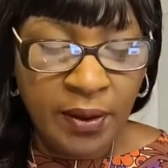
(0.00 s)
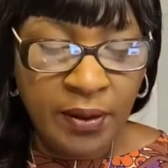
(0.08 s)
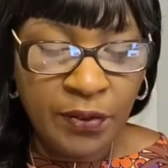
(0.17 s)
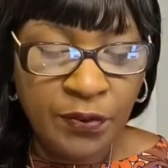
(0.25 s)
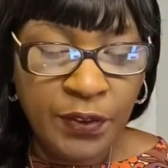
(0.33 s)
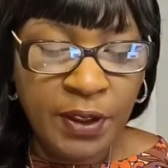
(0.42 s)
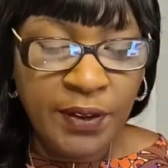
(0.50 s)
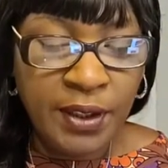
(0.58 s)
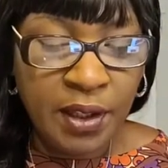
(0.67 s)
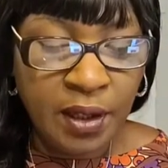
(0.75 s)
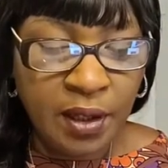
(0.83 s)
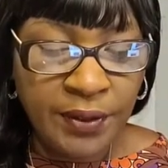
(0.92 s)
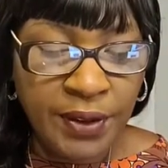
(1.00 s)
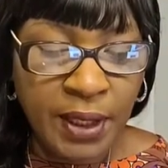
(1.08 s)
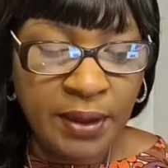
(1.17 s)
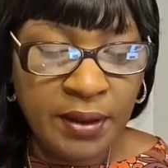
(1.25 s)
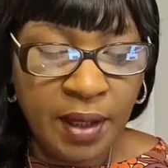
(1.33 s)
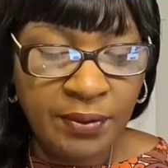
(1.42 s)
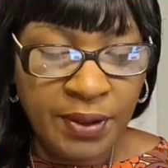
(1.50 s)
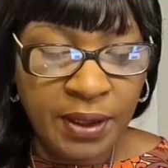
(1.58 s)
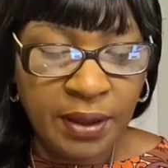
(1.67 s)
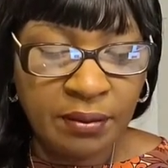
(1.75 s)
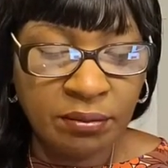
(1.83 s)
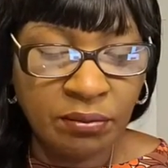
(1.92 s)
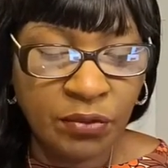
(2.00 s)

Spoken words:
Fill the earth and govern it.